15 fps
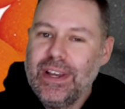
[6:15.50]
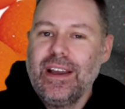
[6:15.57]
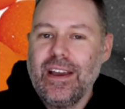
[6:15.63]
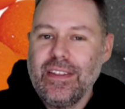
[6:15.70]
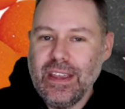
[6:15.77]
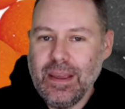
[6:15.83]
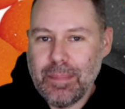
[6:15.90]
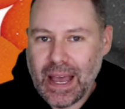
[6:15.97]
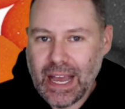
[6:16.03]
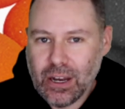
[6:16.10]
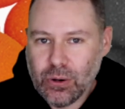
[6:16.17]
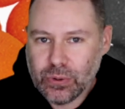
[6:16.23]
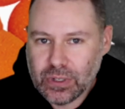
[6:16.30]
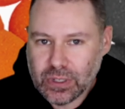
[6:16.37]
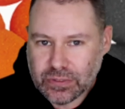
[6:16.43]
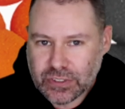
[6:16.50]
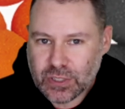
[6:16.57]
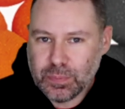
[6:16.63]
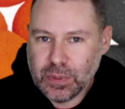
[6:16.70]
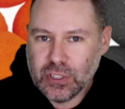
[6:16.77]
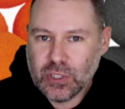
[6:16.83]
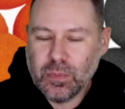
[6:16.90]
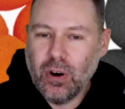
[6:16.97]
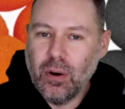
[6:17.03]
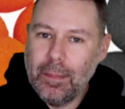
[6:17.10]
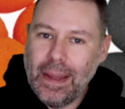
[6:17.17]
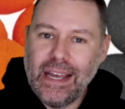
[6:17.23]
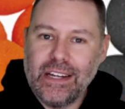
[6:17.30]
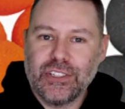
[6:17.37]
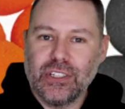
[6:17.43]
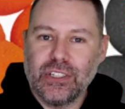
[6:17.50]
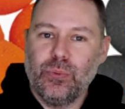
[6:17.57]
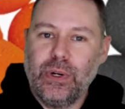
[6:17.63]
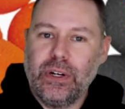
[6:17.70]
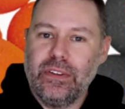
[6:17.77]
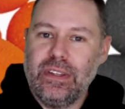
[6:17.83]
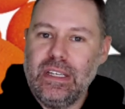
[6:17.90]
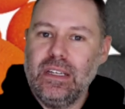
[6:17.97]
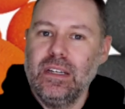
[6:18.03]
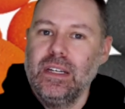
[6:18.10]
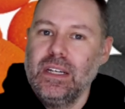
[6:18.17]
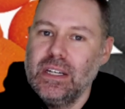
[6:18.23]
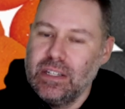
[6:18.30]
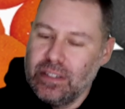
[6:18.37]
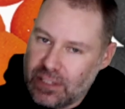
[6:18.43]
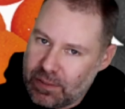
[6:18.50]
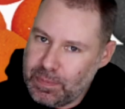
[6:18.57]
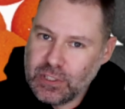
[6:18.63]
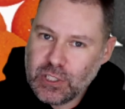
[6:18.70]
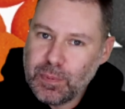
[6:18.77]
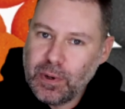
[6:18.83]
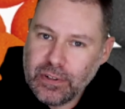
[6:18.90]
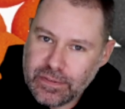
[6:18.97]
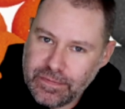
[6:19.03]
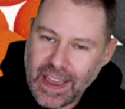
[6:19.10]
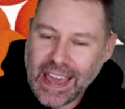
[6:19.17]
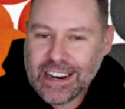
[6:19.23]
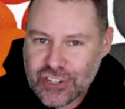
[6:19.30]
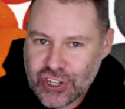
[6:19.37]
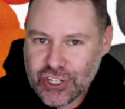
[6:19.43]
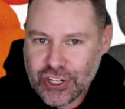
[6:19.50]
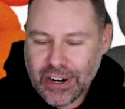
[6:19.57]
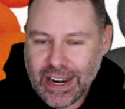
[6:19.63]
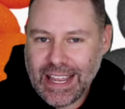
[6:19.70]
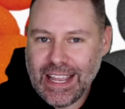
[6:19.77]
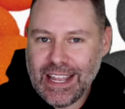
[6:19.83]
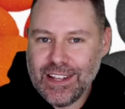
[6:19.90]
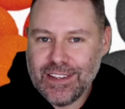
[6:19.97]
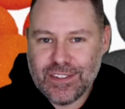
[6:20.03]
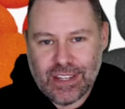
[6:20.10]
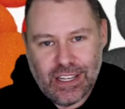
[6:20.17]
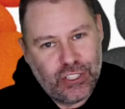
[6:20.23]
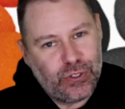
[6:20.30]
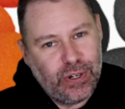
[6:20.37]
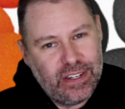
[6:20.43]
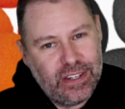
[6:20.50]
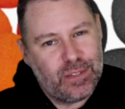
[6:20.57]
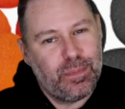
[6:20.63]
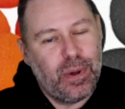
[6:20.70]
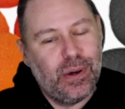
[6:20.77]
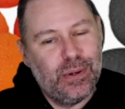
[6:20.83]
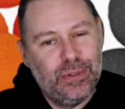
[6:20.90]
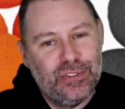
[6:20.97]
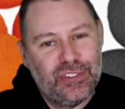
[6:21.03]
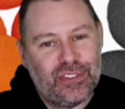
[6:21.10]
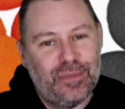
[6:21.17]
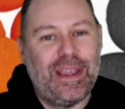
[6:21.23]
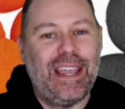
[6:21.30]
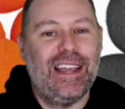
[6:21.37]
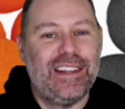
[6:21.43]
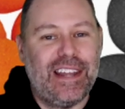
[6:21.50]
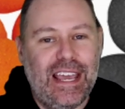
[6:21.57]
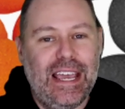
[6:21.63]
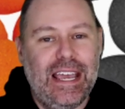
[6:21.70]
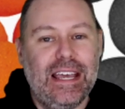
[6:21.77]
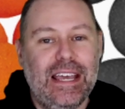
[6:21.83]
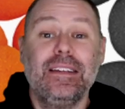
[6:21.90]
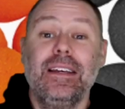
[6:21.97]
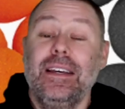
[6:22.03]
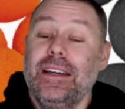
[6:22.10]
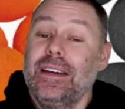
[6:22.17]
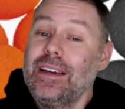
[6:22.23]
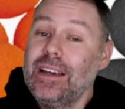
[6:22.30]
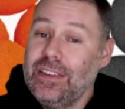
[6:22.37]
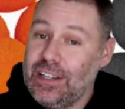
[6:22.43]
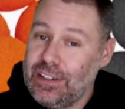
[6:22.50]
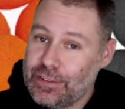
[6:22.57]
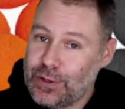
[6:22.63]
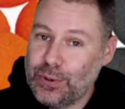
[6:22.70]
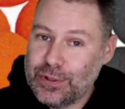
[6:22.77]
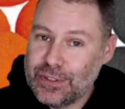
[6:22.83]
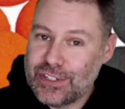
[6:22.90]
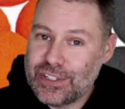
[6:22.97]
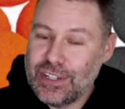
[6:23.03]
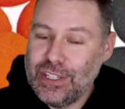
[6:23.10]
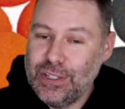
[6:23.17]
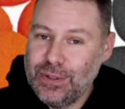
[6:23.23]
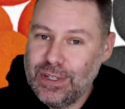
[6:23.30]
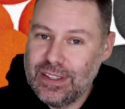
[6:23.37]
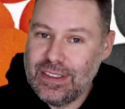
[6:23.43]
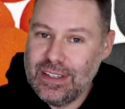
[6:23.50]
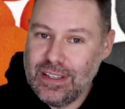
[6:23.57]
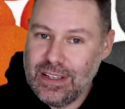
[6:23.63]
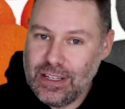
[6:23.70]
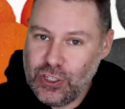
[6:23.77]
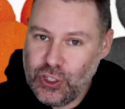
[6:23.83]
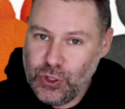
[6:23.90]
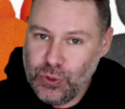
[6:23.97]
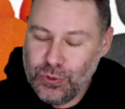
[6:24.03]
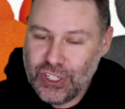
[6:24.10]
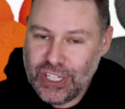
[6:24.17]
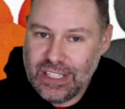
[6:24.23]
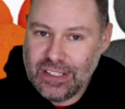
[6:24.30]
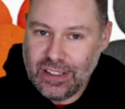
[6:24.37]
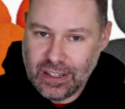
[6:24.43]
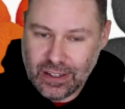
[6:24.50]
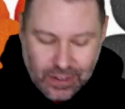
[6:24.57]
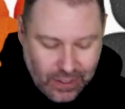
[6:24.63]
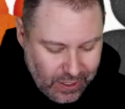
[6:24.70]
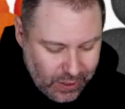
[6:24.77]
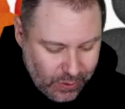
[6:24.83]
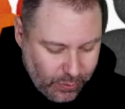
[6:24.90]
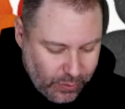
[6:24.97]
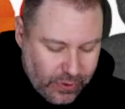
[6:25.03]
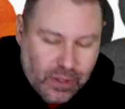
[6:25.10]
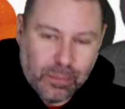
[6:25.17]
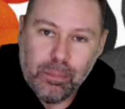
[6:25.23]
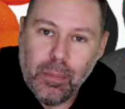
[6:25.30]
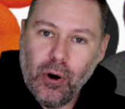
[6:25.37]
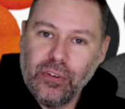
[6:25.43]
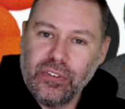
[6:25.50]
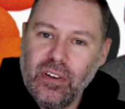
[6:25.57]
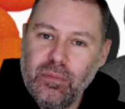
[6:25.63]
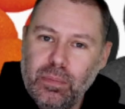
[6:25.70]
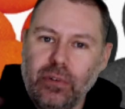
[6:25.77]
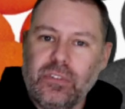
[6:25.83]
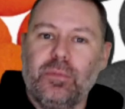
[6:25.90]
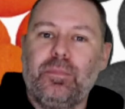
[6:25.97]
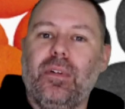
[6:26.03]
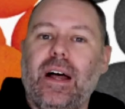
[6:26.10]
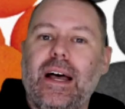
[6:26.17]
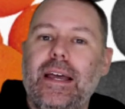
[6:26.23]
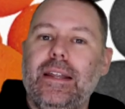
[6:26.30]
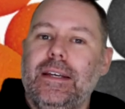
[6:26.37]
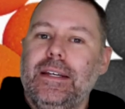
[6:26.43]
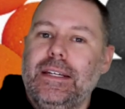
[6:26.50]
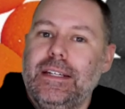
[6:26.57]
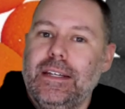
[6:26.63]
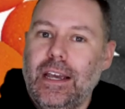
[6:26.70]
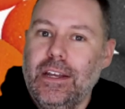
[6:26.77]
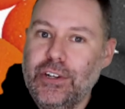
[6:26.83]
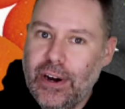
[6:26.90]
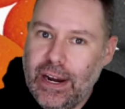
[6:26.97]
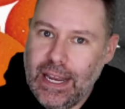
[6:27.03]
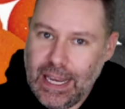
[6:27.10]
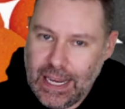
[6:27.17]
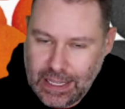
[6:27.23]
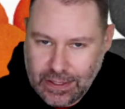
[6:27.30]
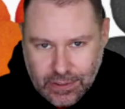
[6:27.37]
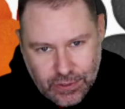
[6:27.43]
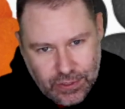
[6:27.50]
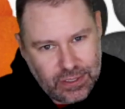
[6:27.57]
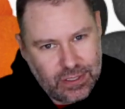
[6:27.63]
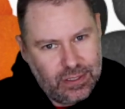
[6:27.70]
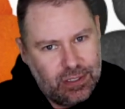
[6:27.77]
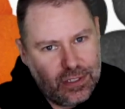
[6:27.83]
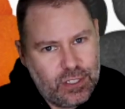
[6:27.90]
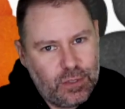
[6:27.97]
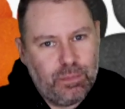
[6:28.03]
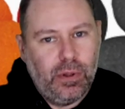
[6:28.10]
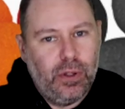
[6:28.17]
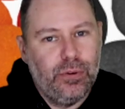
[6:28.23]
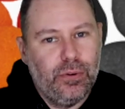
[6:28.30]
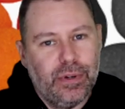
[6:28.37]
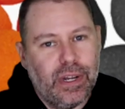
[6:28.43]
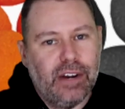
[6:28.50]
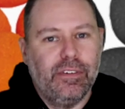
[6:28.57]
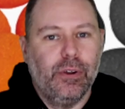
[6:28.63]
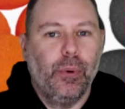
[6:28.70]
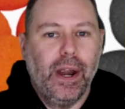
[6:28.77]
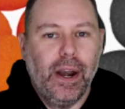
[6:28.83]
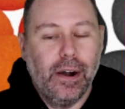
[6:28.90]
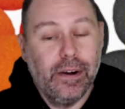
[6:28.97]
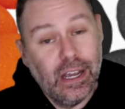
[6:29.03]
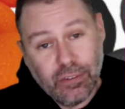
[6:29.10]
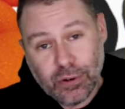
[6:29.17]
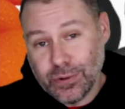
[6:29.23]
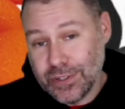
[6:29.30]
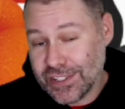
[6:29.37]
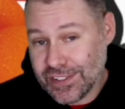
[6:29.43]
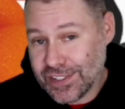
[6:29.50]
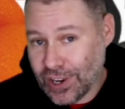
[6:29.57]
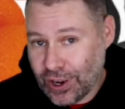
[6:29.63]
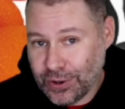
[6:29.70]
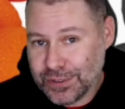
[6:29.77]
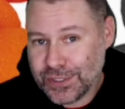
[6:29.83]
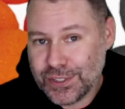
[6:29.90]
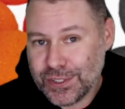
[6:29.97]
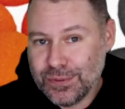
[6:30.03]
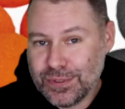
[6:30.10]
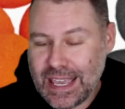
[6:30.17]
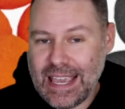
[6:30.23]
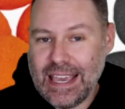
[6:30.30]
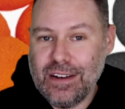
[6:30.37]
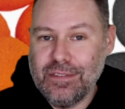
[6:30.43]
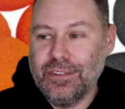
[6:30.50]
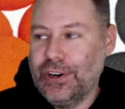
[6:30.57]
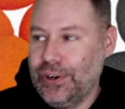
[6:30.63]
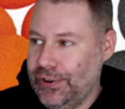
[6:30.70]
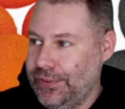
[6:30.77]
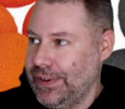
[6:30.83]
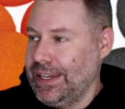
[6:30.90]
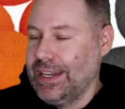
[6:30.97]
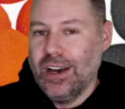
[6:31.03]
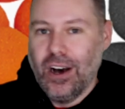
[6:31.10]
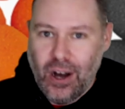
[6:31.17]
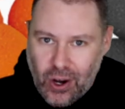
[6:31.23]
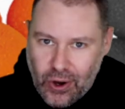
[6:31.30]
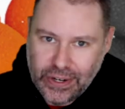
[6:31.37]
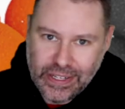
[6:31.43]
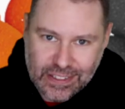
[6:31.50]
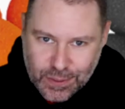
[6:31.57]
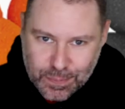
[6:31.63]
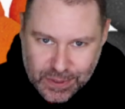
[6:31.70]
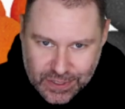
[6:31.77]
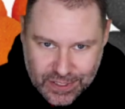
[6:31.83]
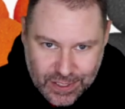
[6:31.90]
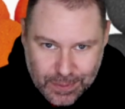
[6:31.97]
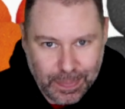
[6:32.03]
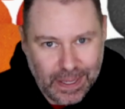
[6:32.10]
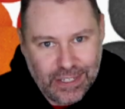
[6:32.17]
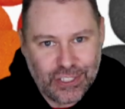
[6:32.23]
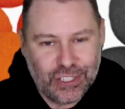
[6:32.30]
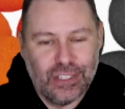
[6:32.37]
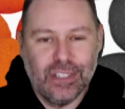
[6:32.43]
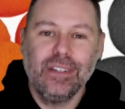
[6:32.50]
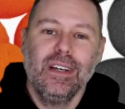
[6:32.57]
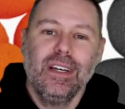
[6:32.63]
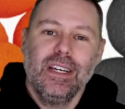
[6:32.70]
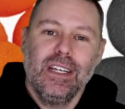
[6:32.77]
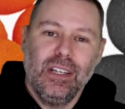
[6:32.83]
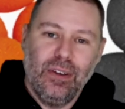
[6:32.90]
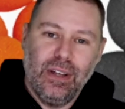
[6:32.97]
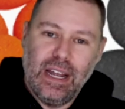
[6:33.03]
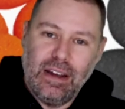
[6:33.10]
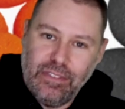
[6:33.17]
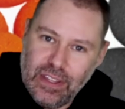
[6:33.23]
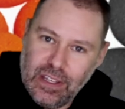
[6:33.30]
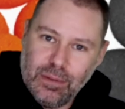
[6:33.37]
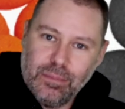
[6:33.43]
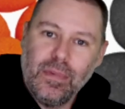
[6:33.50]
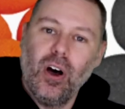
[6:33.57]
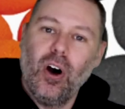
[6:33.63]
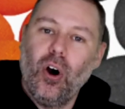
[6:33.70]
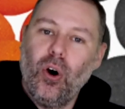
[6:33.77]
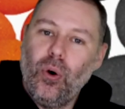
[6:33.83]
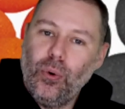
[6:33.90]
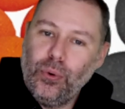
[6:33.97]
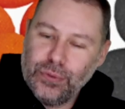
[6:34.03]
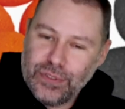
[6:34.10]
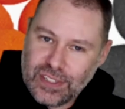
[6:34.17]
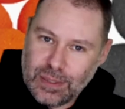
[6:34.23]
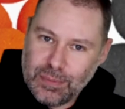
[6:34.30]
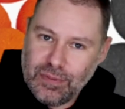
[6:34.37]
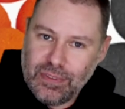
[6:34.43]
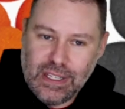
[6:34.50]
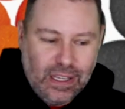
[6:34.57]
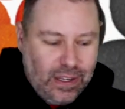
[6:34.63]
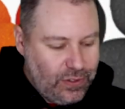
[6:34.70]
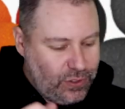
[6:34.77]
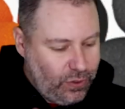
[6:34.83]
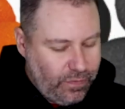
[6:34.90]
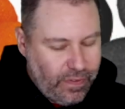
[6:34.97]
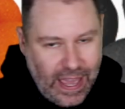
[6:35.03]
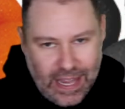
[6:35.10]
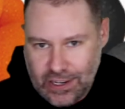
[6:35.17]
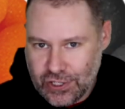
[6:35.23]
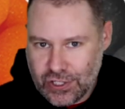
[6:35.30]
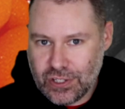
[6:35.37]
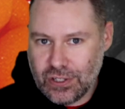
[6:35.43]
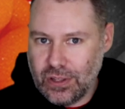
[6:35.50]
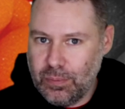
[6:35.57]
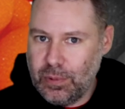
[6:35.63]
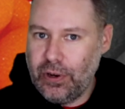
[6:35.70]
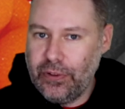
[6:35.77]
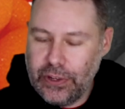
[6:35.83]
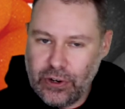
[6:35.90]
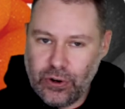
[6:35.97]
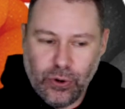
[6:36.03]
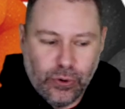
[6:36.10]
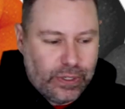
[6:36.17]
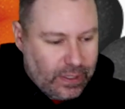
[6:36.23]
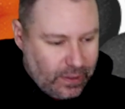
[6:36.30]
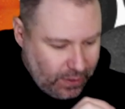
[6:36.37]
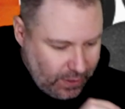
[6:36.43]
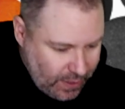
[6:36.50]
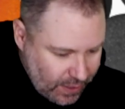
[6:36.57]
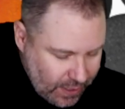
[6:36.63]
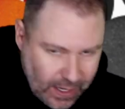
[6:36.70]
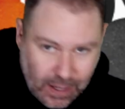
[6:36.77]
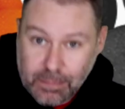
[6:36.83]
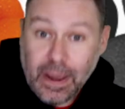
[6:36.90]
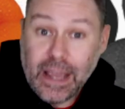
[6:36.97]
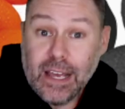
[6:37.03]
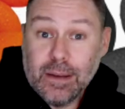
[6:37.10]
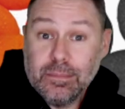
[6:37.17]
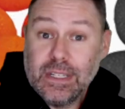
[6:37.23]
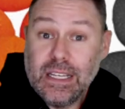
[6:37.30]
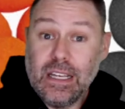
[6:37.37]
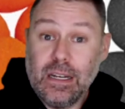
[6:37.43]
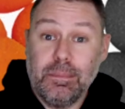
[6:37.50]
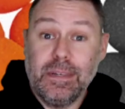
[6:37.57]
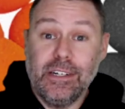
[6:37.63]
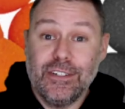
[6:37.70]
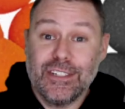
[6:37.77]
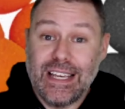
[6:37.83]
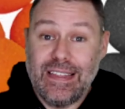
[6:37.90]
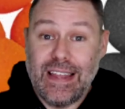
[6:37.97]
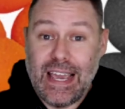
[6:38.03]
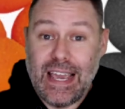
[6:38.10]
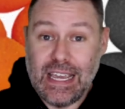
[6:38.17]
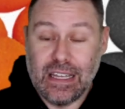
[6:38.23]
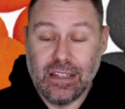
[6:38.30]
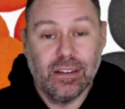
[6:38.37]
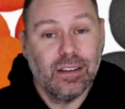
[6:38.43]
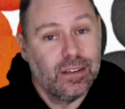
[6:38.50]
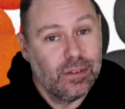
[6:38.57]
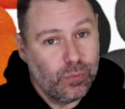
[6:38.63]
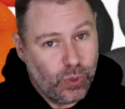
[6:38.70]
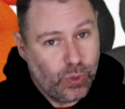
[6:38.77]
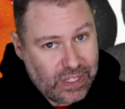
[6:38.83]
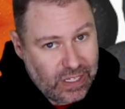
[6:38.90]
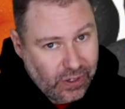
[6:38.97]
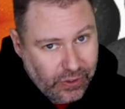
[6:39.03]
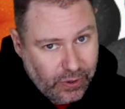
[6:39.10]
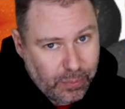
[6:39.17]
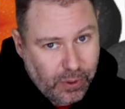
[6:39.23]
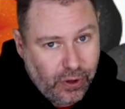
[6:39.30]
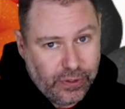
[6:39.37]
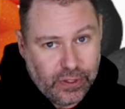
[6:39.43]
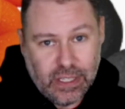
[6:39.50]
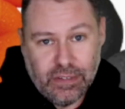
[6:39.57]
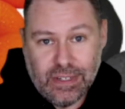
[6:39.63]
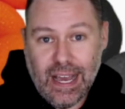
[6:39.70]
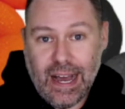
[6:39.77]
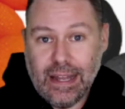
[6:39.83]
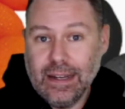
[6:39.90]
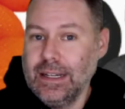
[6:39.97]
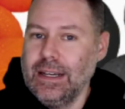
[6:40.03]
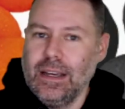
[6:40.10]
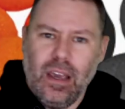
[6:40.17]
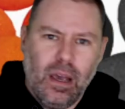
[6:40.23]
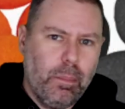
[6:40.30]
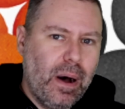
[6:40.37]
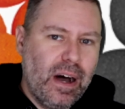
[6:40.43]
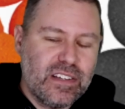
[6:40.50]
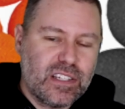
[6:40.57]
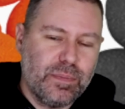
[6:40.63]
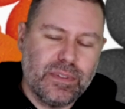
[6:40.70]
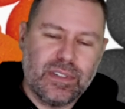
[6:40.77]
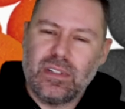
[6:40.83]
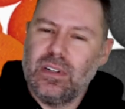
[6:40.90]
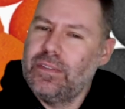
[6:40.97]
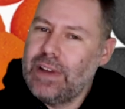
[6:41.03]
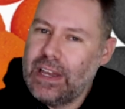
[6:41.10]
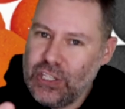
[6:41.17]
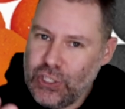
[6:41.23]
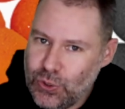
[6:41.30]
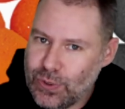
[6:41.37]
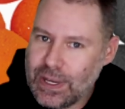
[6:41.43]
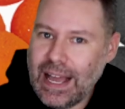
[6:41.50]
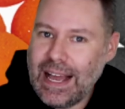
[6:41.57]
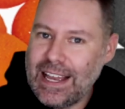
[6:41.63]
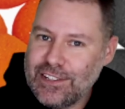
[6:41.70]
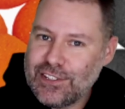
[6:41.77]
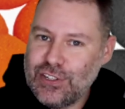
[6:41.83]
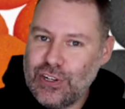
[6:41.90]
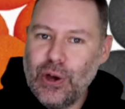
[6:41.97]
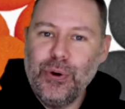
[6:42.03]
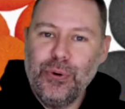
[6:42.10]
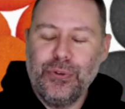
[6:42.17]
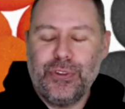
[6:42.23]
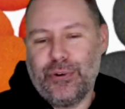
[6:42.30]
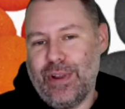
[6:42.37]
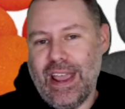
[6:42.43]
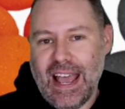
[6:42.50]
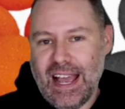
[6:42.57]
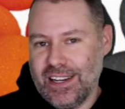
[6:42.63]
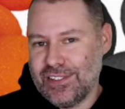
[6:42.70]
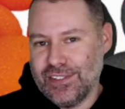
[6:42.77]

the power of sponge ball magic, where the sponge balls vanish in your hands, they transpose from hand to hand, and then of course you get the huge ending where the balls have multiplied in your hand. They just explode everywhere. Now, of course, this also can involve audience participation. You can have them hold some of these, you vanish the ball that you're holding, and bam, it appears in the hand with the other ball that they've got. Now, possible stuff, you guys know the reactions